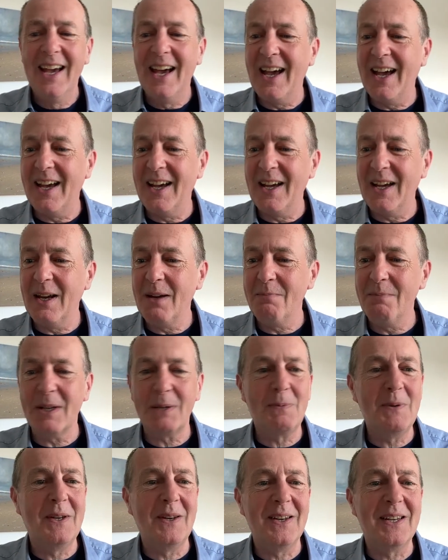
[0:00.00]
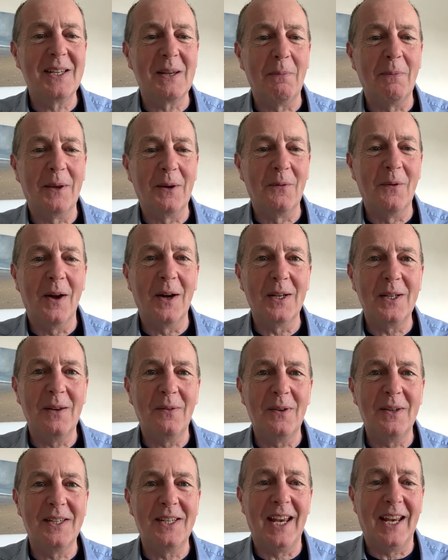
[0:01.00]
I must be doing something right
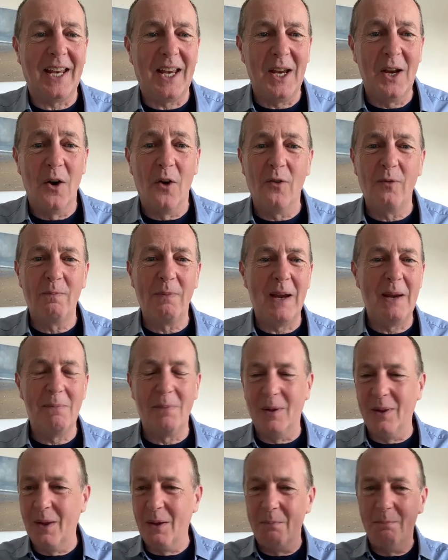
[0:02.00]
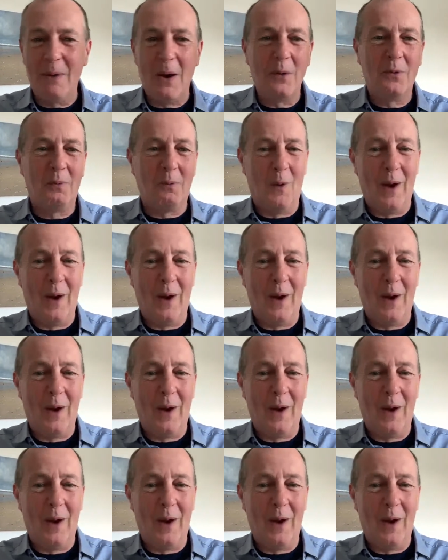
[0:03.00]
if you're ticking off people on both